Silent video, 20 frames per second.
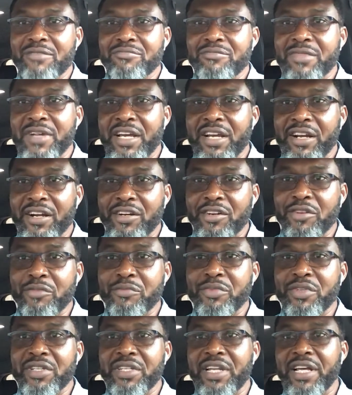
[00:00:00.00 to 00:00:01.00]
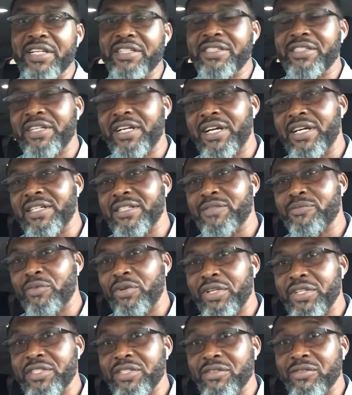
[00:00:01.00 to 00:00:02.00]
economy, Nigerians'
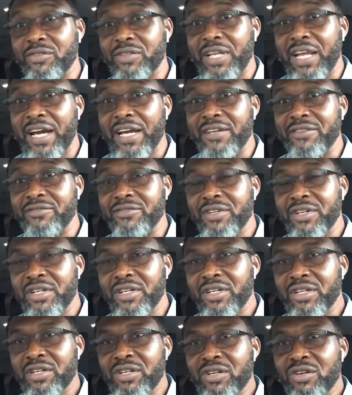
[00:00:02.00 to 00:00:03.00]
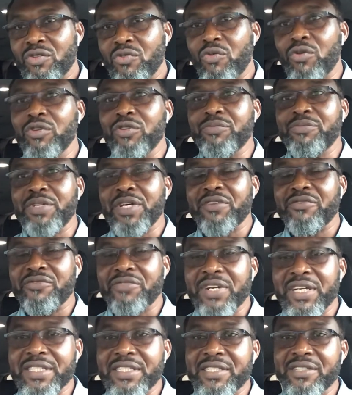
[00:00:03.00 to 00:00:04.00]
political life, will be
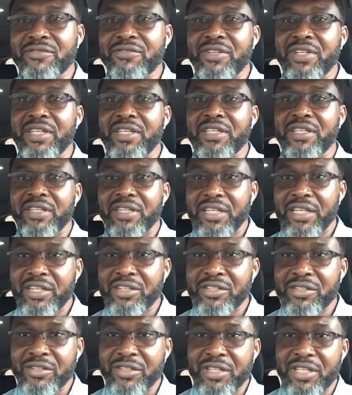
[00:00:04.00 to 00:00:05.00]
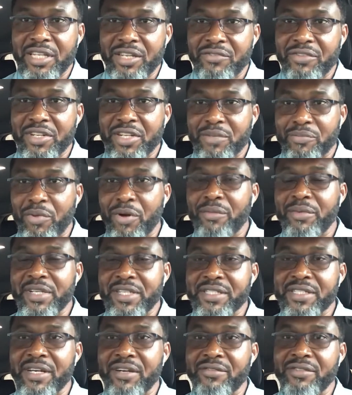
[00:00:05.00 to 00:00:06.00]
effectively leaving the public
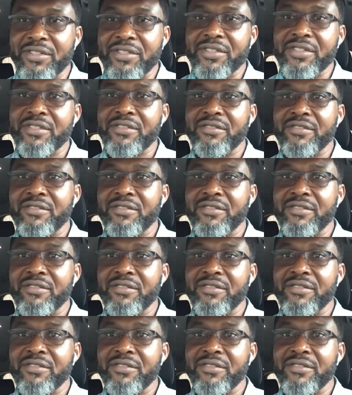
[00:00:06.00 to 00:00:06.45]
service.